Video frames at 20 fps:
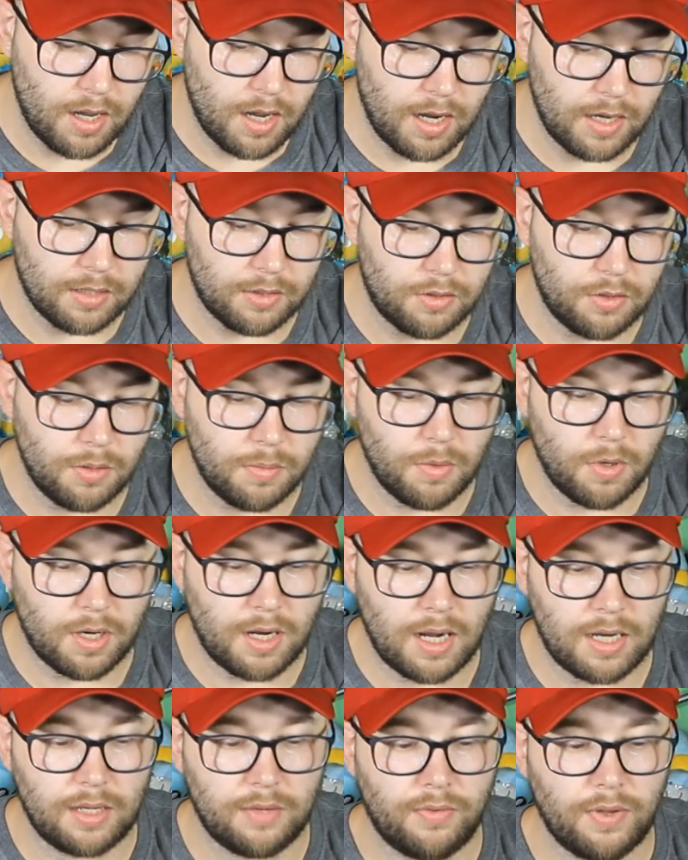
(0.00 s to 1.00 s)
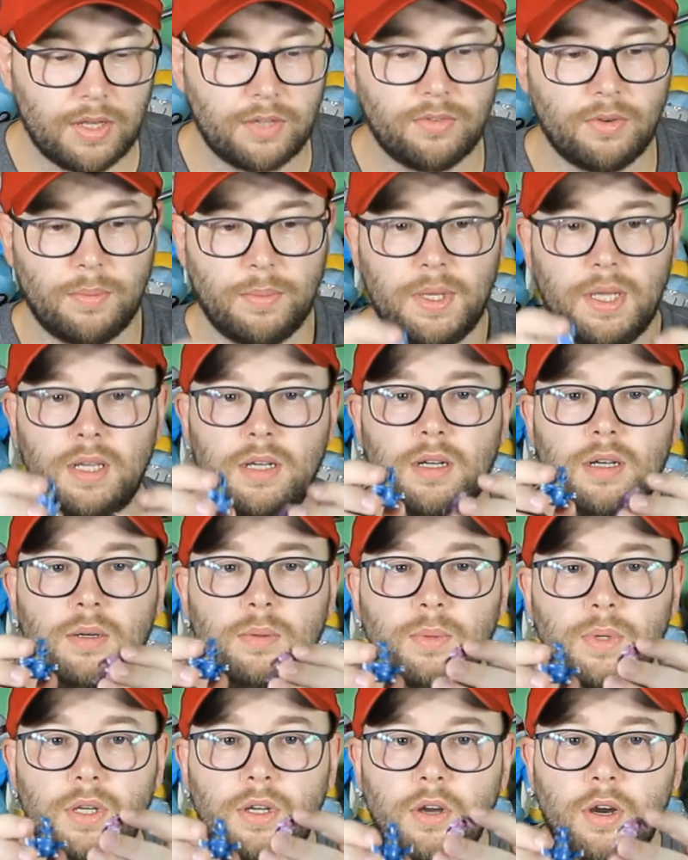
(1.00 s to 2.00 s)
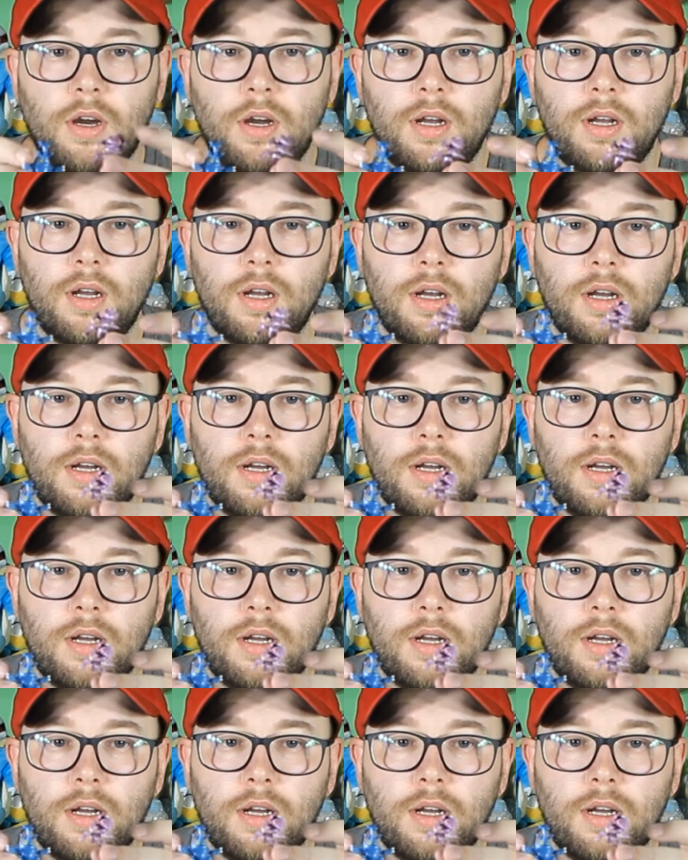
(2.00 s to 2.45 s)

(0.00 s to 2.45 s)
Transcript: And 2 more candy figs from here. We got